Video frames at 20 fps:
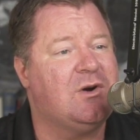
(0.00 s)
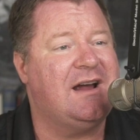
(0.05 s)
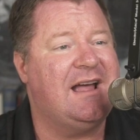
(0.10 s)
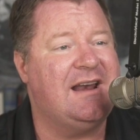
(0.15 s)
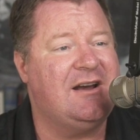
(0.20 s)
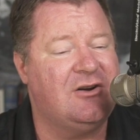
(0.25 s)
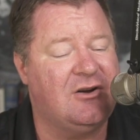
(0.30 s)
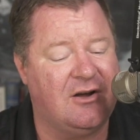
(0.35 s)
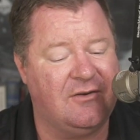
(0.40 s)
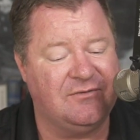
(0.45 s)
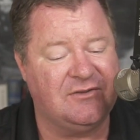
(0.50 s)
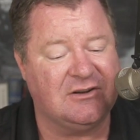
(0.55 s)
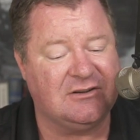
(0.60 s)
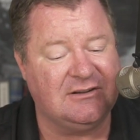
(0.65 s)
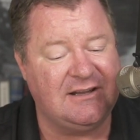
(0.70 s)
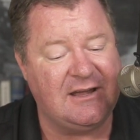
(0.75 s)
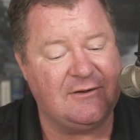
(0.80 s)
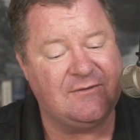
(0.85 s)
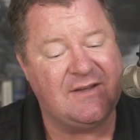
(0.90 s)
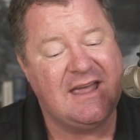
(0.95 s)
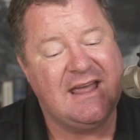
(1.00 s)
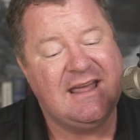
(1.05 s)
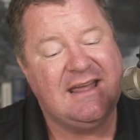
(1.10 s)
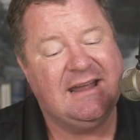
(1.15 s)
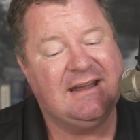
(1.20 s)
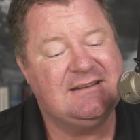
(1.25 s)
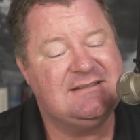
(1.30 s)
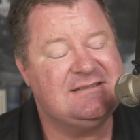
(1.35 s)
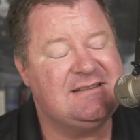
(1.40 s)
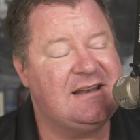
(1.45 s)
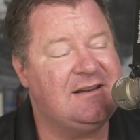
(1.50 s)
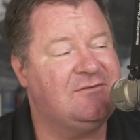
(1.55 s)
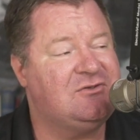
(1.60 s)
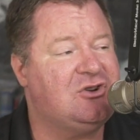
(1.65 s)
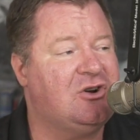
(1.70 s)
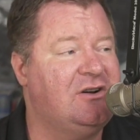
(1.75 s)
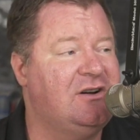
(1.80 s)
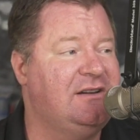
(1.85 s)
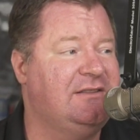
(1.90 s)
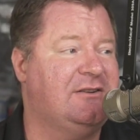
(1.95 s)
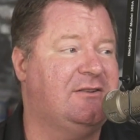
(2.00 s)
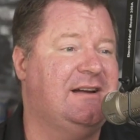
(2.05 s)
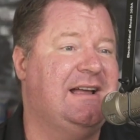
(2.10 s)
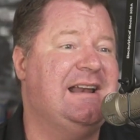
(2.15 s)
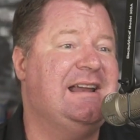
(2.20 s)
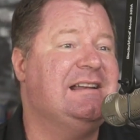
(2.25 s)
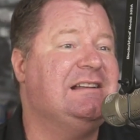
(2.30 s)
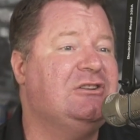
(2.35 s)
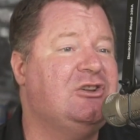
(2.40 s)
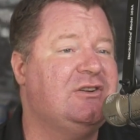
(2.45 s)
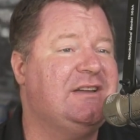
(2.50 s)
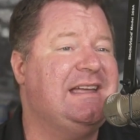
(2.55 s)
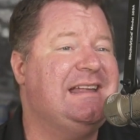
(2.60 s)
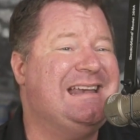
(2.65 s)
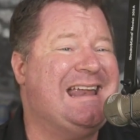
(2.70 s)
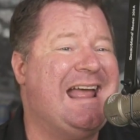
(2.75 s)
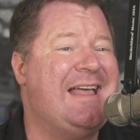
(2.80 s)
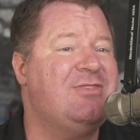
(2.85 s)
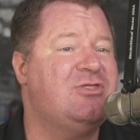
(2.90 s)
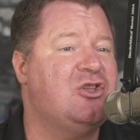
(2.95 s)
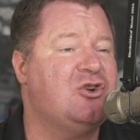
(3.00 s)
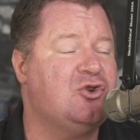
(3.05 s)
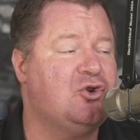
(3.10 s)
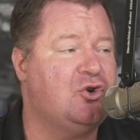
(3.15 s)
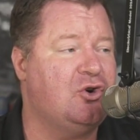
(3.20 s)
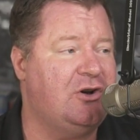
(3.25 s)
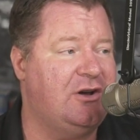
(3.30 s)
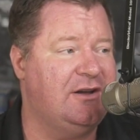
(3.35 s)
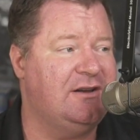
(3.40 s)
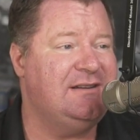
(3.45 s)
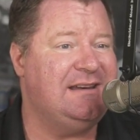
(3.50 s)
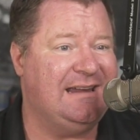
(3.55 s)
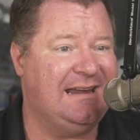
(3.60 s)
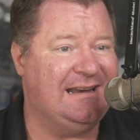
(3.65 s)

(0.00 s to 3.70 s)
headed off the cliff, instead of turning their head and looking at the good